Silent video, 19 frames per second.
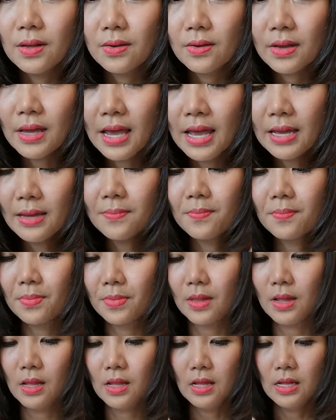Okay,
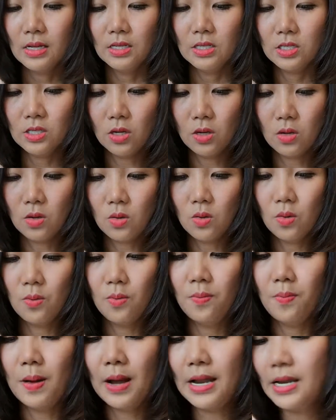so
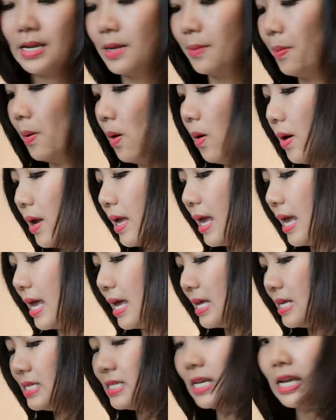but the point
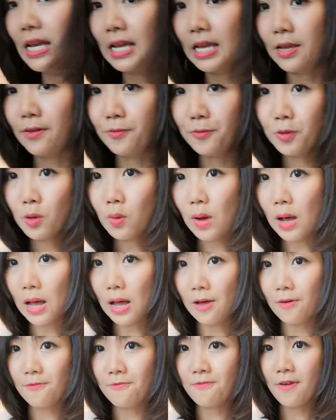is, if you
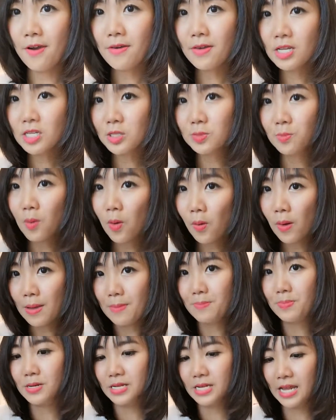are very small and
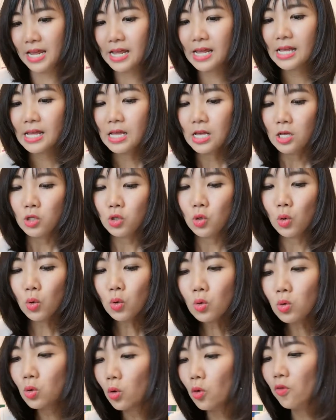petite,
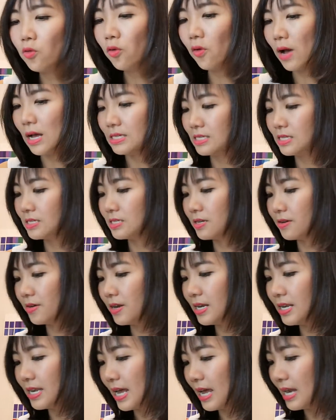don't go for
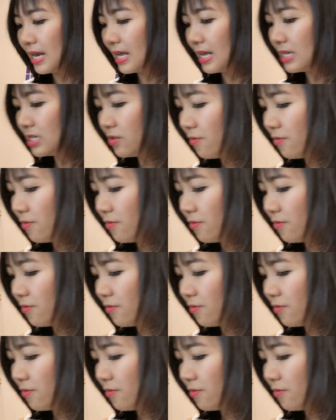accessory that is